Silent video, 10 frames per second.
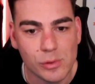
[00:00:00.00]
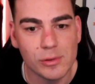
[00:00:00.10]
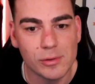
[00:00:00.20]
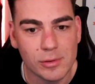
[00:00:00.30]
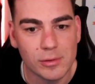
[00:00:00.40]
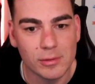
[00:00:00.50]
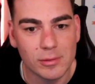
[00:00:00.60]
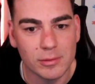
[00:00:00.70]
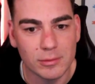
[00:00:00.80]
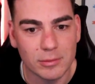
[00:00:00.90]

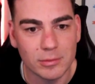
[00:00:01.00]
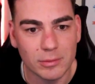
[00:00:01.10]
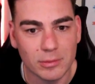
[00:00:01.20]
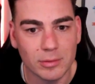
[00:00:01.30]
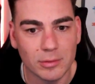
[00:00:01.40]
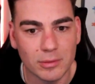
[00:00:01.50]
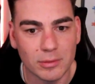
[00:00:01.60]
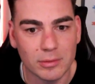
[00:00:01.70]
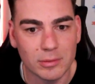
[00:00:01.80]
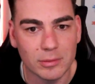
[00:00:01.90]

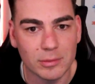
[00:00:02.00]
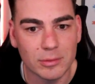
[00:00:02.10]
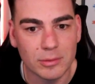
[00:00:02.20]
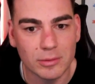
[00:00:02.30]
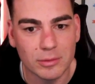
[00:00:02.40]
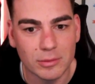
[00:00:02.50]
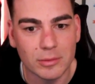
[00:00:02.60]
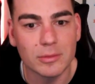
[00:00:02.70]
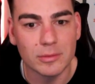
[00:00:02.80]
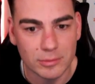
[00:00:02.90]

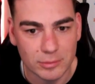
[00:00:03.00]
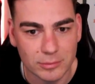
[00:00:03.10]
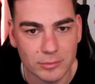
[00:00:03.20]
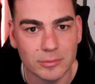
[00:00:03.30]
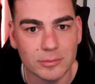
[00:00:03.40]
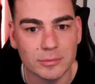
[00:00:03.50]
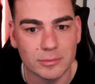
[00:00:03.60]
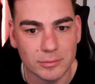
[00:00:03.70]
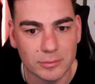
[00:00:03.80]
(silent)